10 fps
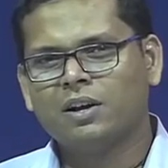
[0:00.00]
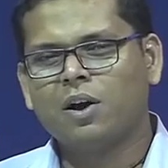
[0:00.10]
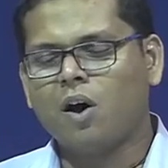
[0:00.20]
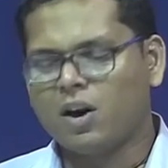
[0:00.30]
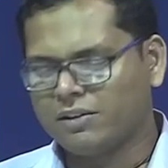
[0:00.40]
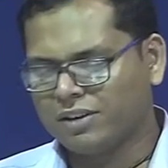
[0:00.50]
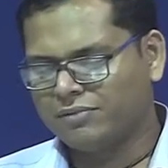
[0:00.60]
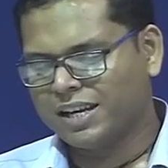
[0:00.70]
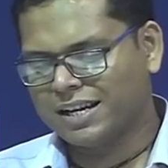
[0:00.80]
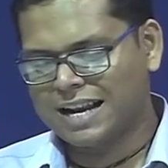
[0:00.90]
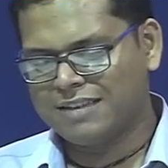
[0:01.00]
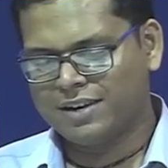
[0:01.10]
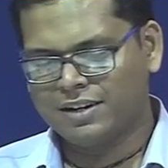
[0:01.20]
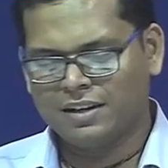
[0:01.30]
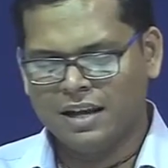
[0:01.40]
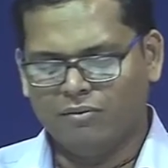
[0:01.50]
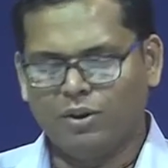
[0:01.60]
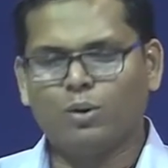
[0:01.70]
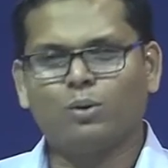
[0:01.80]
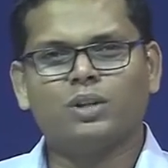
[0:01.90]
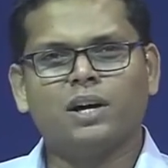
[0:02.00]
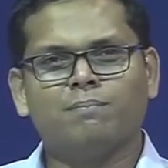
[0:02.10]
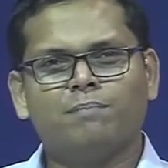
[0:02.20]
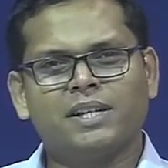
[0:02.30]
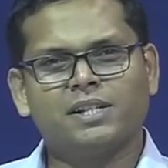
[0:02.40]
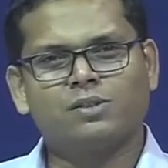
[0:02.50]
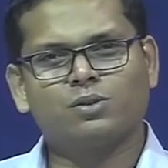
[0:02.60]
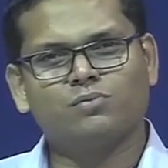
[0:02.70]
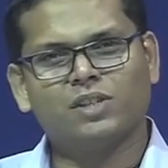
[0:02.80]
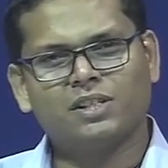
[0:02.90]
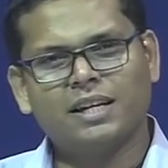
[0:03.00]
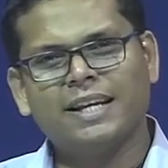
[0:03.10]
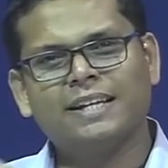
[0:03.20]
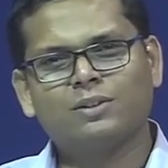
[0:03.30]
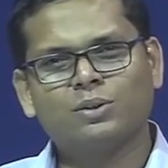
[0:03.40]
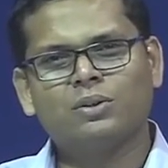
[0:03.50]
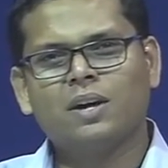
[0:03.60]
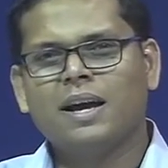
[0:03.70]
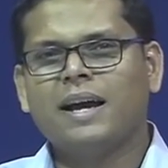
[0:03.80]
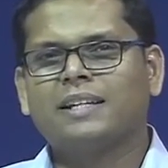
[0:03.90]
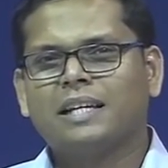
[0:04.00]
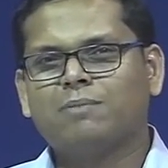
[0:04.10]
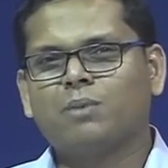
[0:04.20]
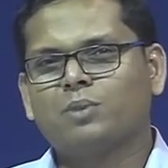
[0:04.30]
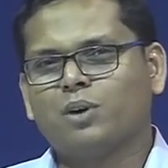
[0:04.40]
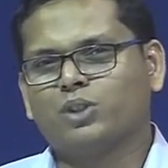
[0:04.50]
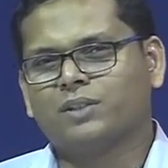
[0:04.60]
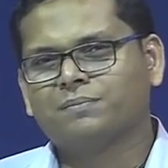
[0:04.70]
or even if they are relevant, we go to the pages to which they link to and keep on browsing.